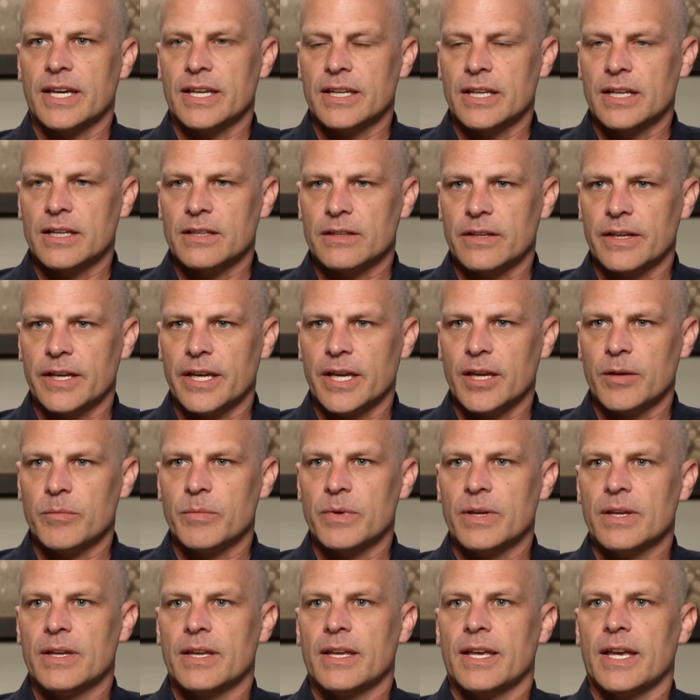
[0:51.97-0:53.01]
any
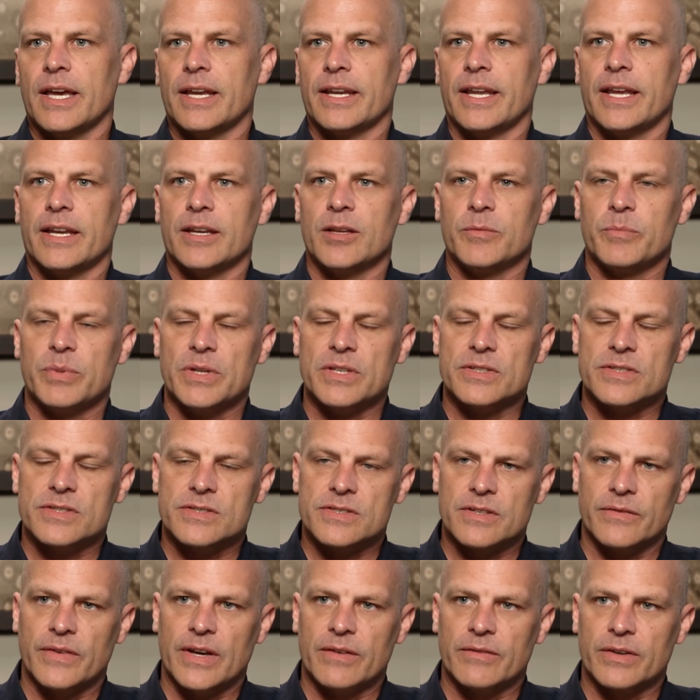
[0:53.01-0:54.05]
claim and any
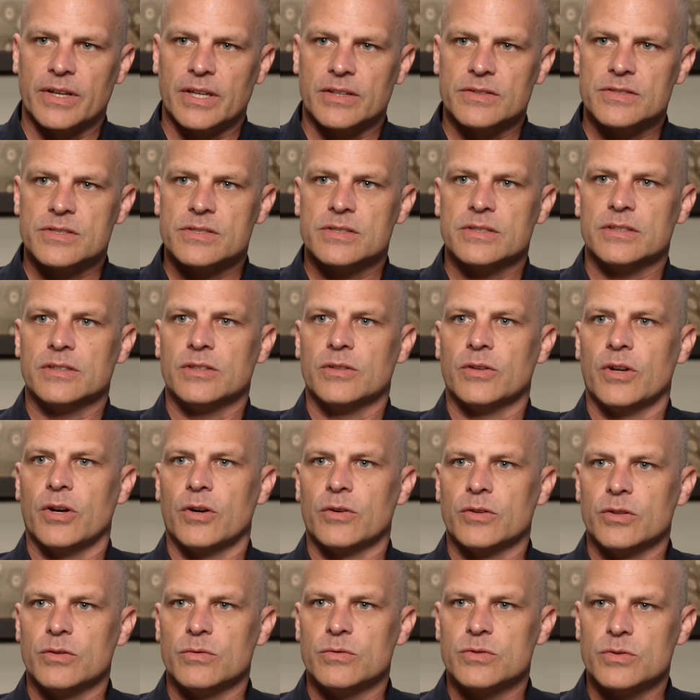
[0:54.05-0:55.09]
pieces of evidence.
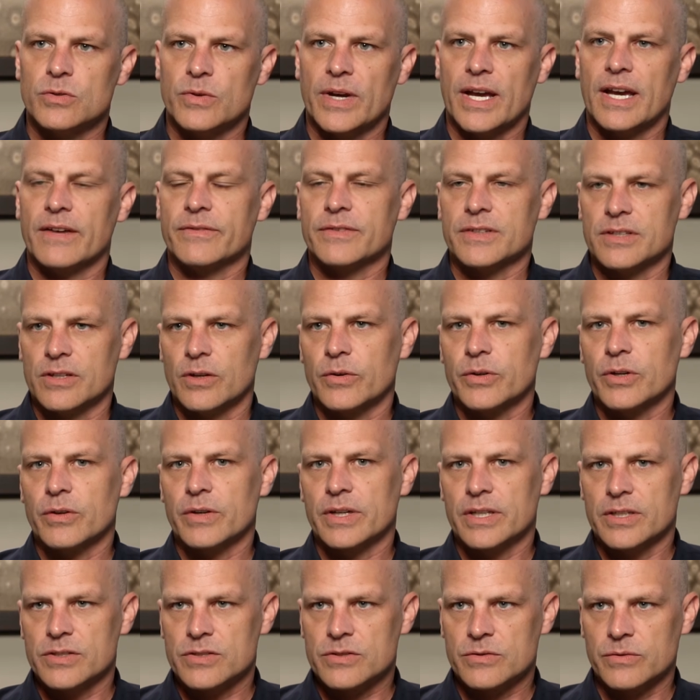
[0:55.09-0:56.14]
You do have to know your
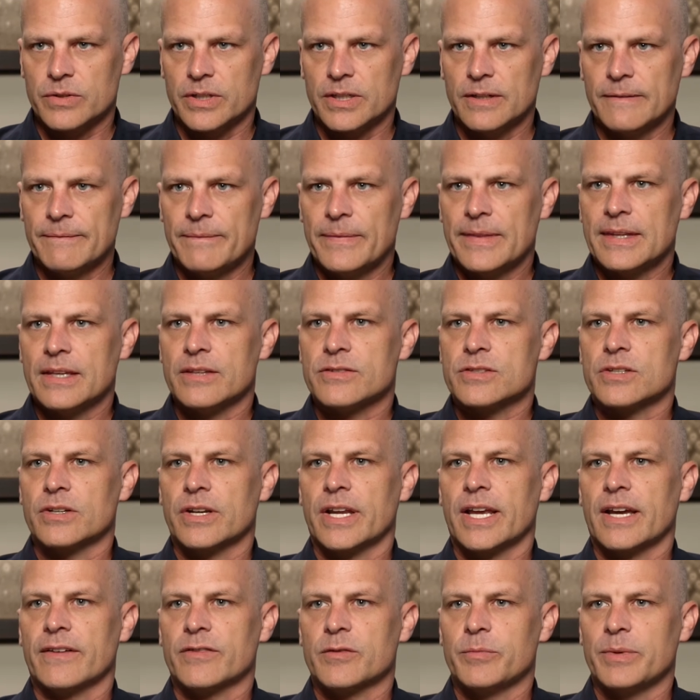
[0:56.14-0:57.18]
history. It's going
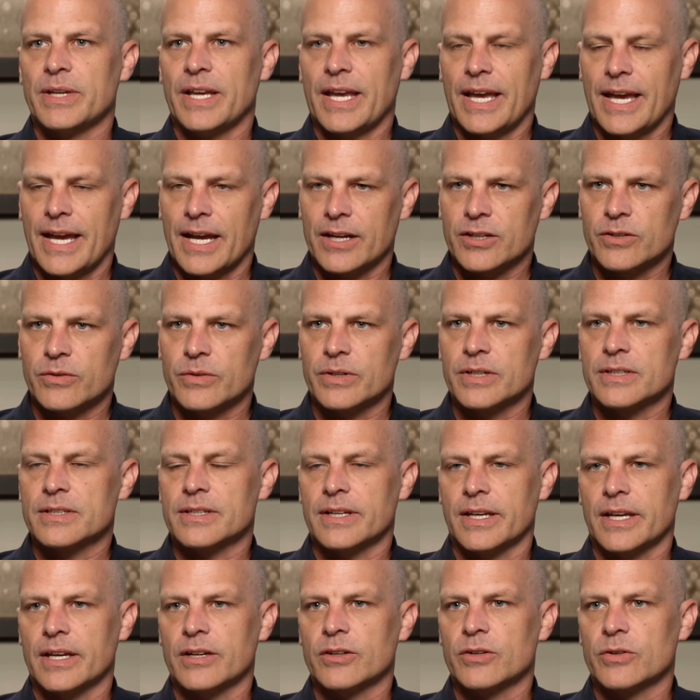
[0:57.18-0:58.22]
to have to be accurate
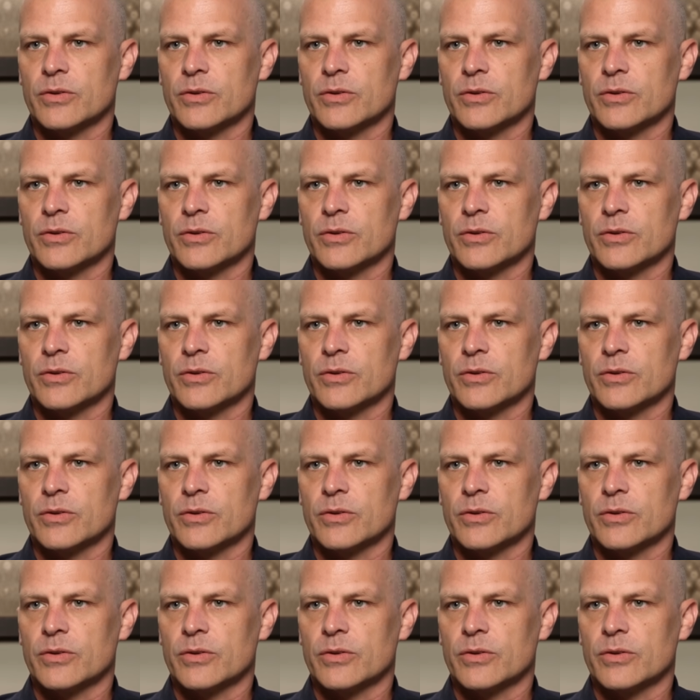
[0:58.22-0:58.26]
and